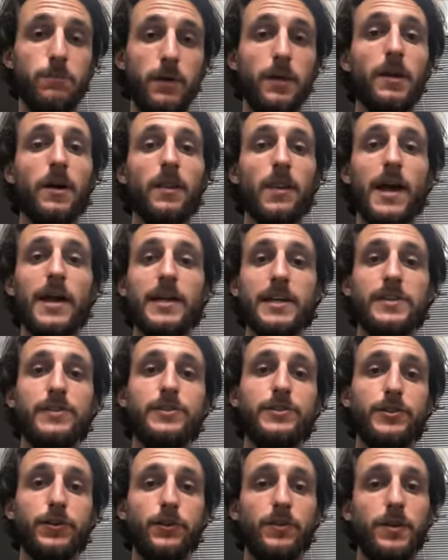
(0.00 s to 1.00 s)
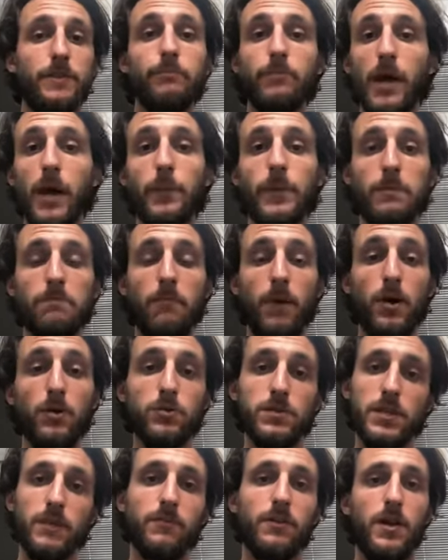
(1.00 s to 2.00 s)
but a lot easier than probably
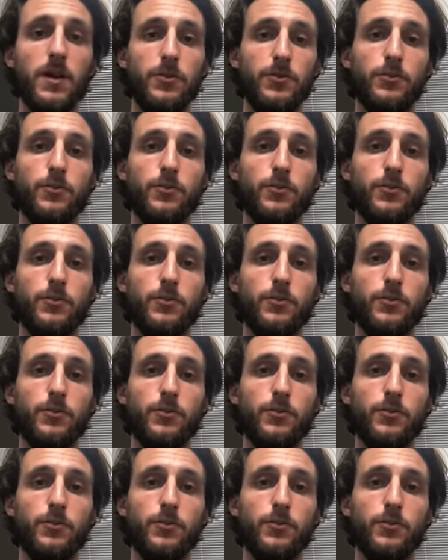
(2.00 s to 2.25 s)
most have gone